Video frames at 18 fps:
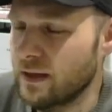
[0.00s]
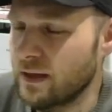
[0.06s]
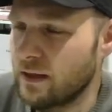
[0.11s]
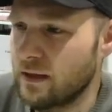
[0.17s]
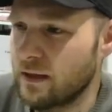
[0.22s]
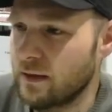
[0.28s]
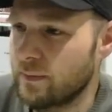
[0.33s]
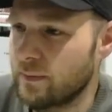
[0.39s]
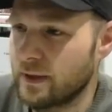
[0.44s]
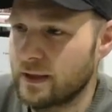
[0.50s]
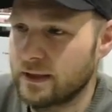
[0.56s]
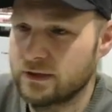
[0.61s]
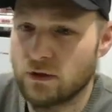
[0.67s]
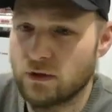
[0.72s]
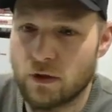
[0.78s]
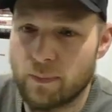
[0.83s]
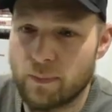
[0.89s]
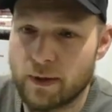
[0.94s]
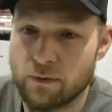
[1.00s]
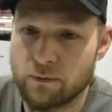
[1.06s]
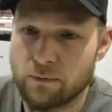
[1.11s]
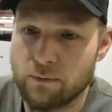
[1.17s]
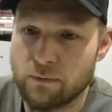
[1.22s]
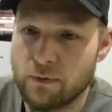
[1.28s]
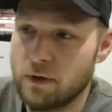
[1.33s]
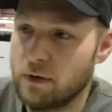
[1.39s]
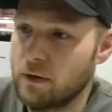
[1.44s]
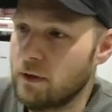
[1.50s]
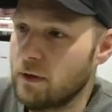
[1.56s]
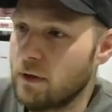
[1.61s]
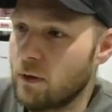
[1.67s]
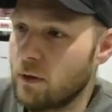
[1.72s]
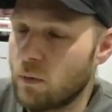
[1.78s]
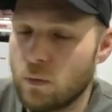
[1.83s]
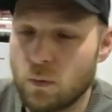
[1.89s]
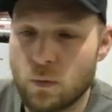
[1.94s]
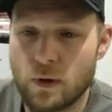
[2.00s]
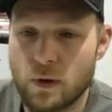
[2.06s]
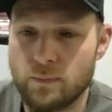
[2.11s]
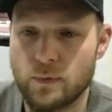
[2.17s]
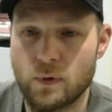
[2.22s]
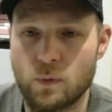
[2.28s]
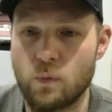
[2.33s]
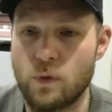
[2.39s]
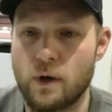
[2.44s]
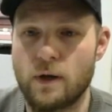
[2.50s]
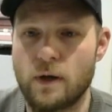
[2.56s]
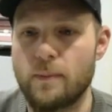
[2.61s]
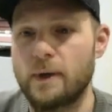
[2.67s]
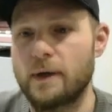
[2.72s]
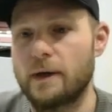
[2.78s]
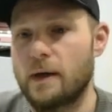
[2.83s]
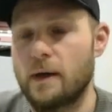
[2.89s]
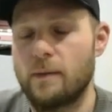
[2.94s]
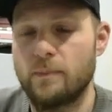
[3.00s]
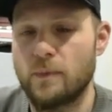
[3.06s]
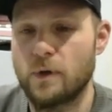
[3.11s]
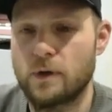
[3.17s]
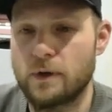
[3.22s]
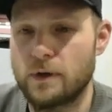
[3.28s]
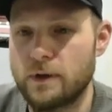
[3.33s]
And it's not about. I'm not